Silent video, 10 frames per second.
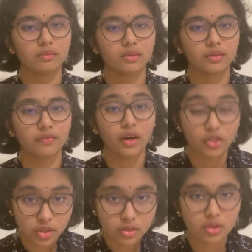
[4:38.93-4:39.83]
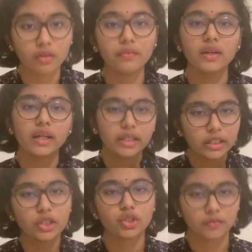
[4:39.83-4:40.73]
the functions of
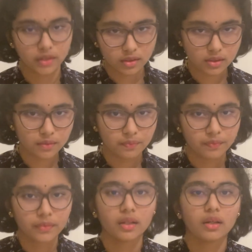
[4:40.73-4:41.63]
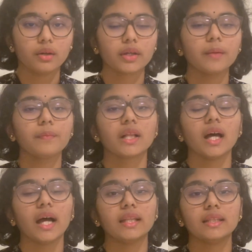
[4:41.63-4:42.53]
each of these. Okay,
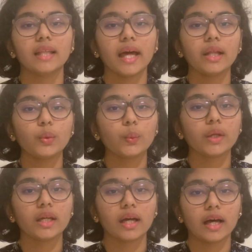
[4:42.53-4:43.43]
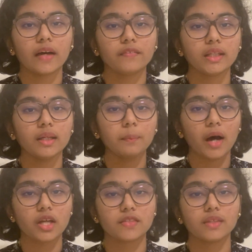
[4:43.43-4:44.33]
and then we have the
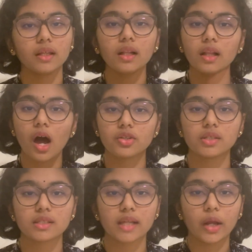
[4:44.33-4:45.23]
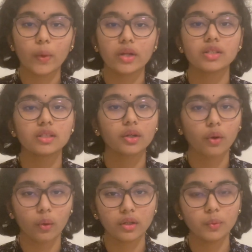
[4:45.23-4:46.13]
parts of the large intestine. One is the
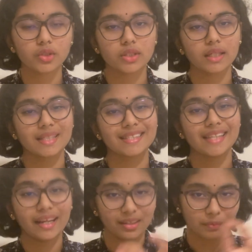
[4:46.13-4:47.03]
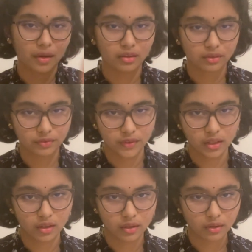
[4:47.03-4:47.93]
colon, which is like the center part of the